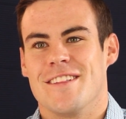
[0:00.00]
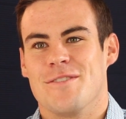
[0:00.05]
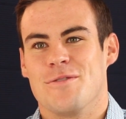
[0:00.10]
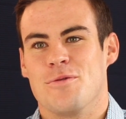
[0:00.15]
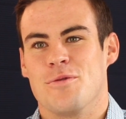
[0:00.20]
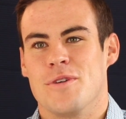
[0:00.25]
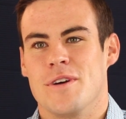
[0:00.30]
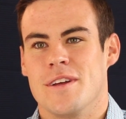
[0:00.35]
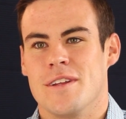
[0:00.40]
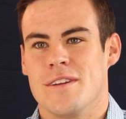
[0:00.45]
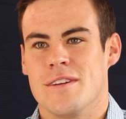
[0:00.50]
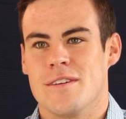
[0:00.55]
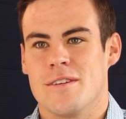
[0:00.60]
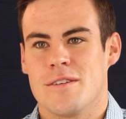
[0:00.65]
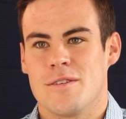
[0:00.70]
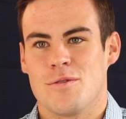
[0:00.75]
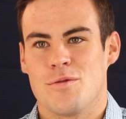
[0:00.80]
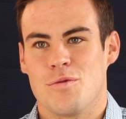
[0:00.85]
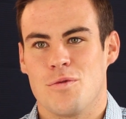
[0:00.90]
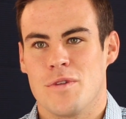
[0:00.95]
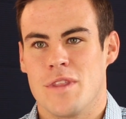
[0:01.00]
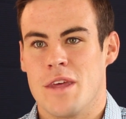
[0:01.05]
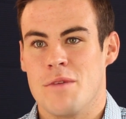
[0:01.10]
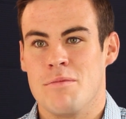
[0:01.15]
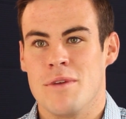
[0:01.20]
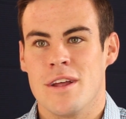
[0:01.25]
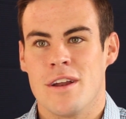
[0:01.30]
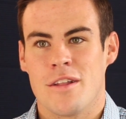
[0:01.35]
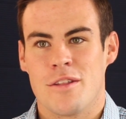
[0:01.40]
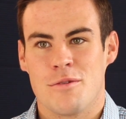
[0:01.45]
When they
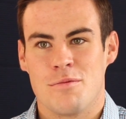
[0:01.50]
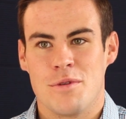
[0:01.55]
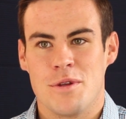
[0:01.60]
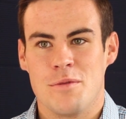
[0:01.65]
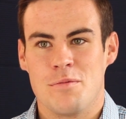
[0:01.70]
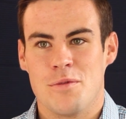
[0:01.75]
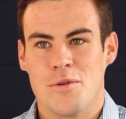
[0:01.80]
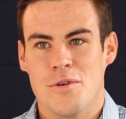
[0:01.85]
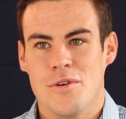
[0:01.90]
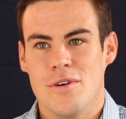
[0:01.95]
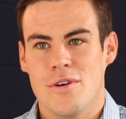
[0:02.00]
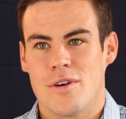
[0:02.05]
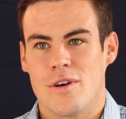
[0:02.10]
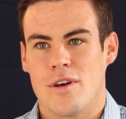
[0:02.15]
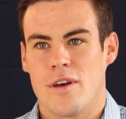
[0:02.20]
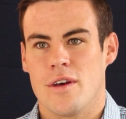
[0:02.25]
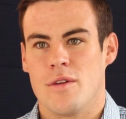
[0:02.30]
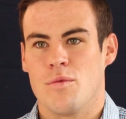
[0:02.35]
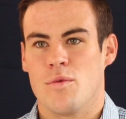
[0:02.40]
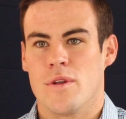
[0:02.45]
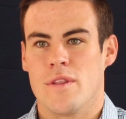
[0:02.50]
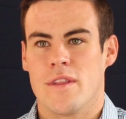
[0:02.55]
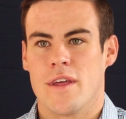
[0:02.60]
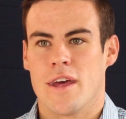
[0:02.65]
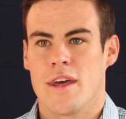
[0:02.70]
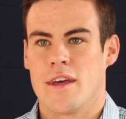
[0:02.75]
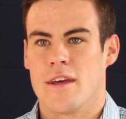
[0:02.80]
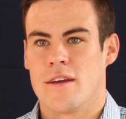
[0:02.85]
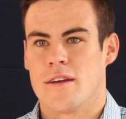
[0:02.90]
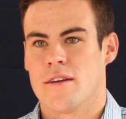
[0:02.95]
meet other people and when
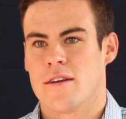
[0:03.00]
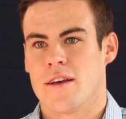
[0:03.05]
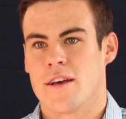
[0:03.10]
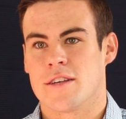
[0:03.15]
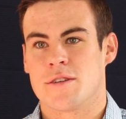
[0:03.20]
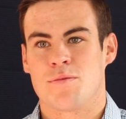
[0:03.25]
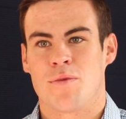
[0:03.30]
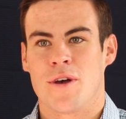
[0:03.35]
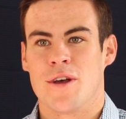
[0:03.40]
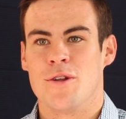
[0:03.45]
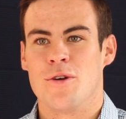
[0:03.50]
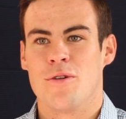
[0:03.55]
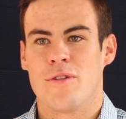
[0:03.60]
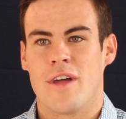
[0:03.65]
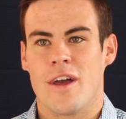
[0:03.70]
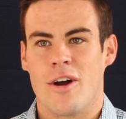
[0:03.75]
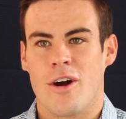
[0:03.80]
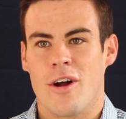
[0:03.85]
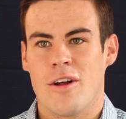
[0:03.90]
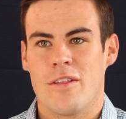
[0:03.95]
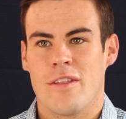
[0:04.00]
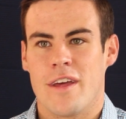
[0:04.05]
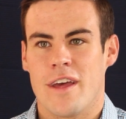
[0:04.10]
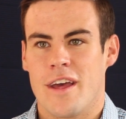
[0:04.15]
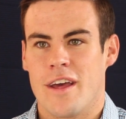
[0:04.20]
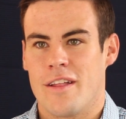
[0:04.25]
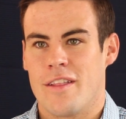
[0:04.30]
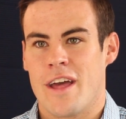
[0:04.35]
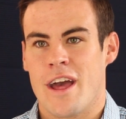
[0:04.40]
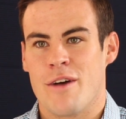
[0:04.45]
they explain who they are,
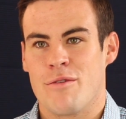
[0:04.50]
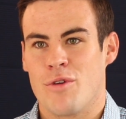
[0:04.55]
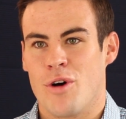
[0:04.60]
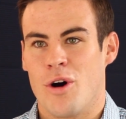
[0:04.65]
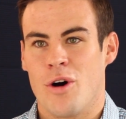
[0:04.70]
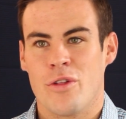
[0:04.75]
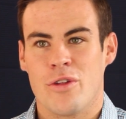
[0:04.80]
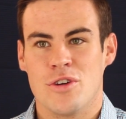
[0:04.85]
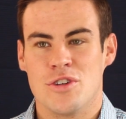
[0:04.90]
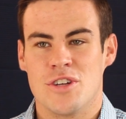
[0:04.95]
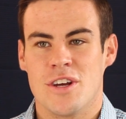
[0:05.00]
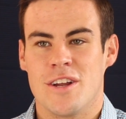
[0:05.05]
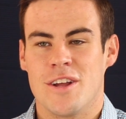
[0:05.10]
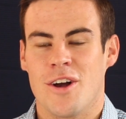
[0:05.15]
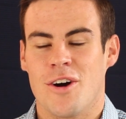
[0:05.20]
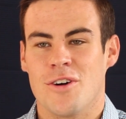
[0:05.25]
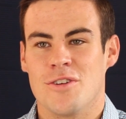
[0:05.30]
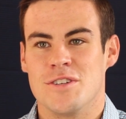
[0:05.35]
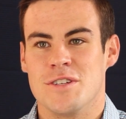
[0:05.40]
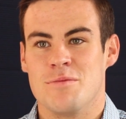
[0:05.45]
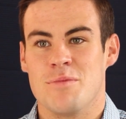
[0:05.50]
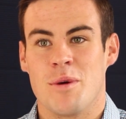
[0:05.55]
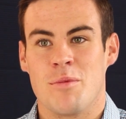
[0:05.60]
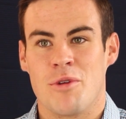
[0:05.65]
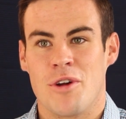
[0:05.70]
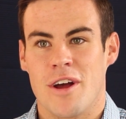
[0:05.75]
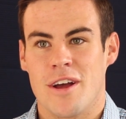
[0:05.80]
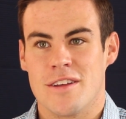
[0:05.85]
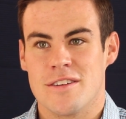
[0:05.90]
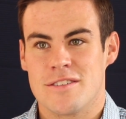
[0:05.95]
they have all their genealogy
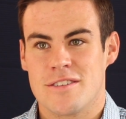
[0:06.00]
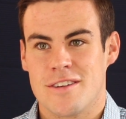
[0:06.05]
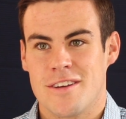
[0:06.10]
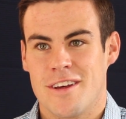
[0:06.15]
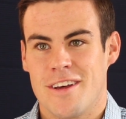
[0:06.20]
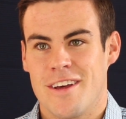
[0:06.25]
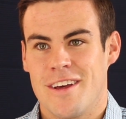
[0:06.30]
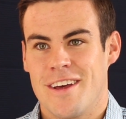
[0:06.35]
memorized.